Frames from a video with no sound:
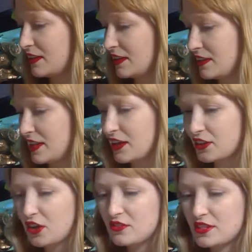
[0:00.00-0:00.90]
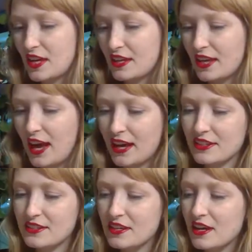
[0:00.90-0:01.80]
that goes in,
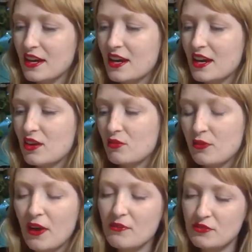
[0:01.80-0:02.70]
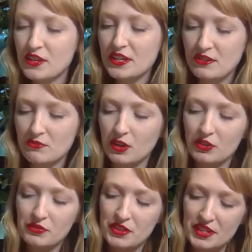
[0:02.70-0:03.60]
and with every one
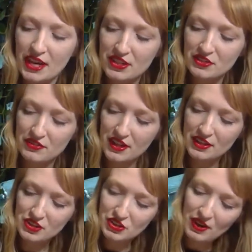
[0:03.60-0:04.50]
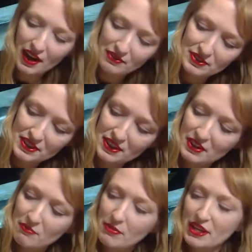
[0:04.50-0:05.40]
of the tests of this, you have to
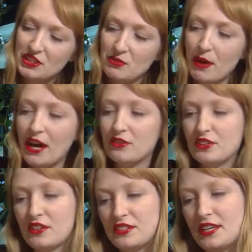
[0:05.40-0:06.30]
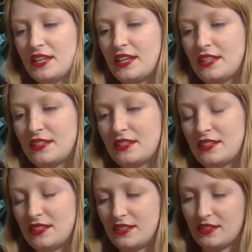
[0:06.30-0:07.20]
mix the powder till it
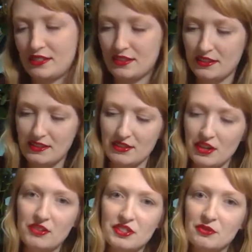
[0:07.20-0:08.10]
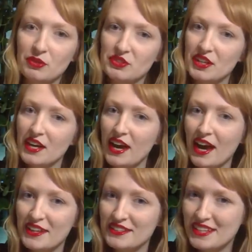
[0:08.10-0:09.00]
goes in the water.
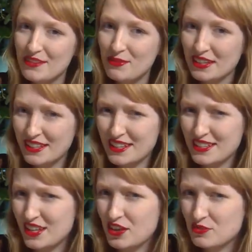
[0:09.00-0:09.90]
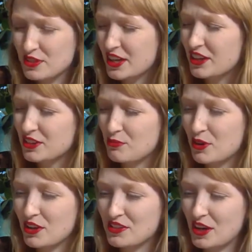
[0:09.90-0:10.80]
And typically in science, we kind of put
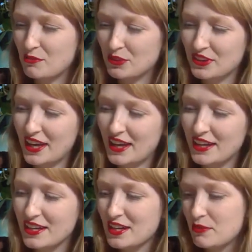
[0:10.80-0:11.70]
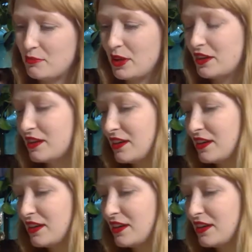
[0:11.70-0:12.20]
a thumb on there, but